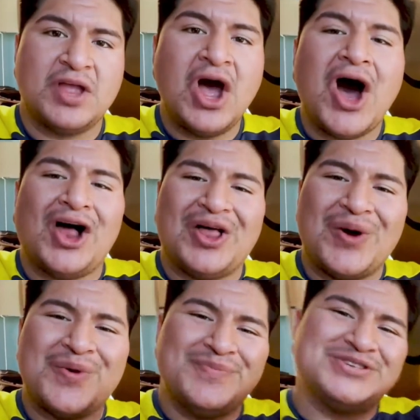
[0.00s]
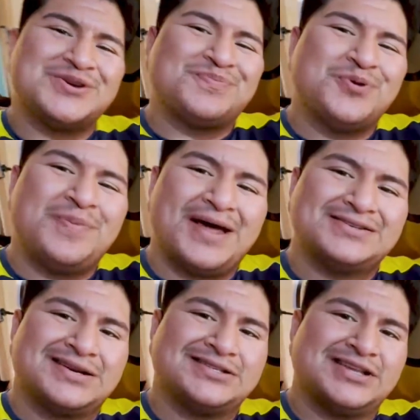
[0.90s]
Along with Mr. Poophead is going
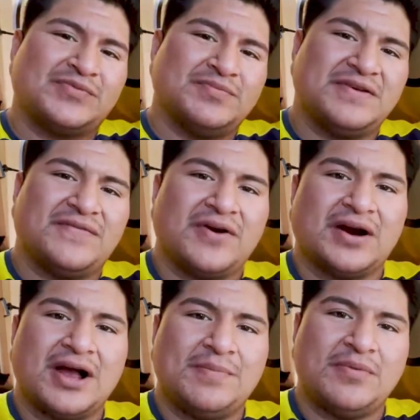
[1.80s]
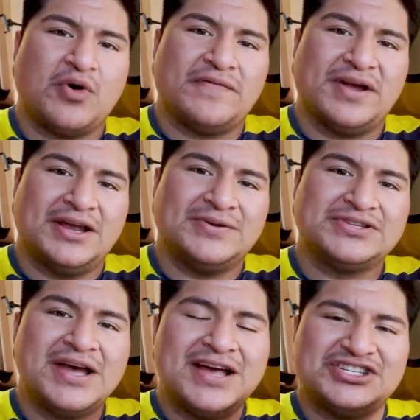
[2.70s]
to stick with me for a couple more videos,
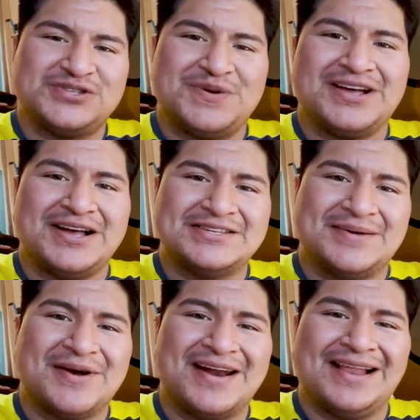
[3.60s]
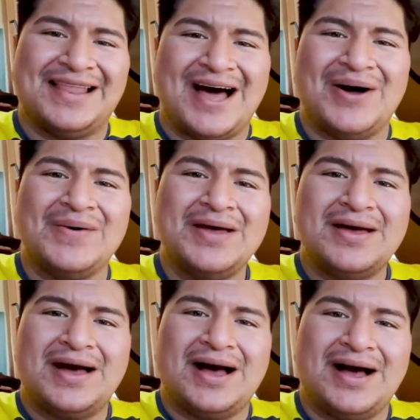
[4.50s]
just because I'm going to allow
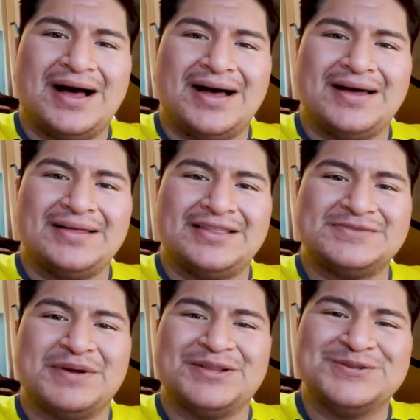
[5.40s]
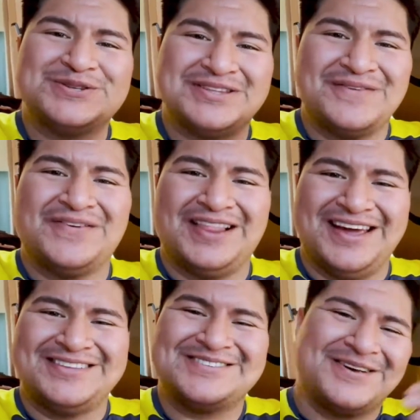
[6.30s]
this balloon to
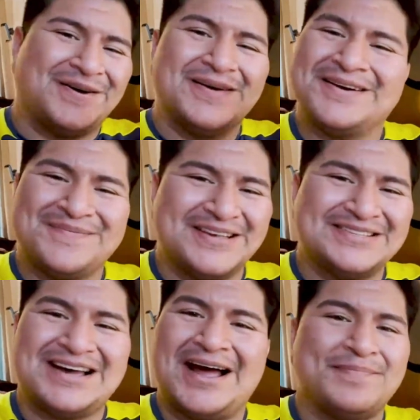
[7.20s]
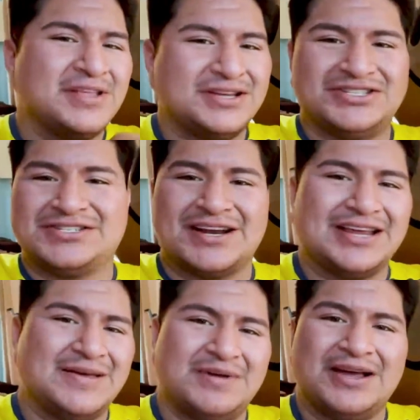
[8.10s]
deflate. So in the meantime, it's just going to keep
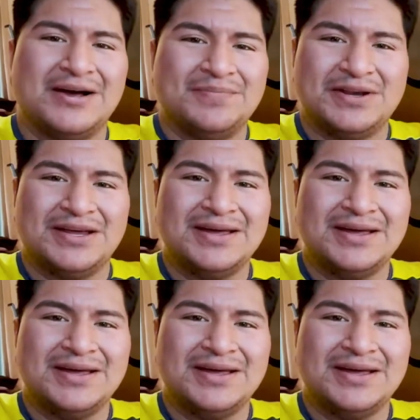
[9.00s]
me company.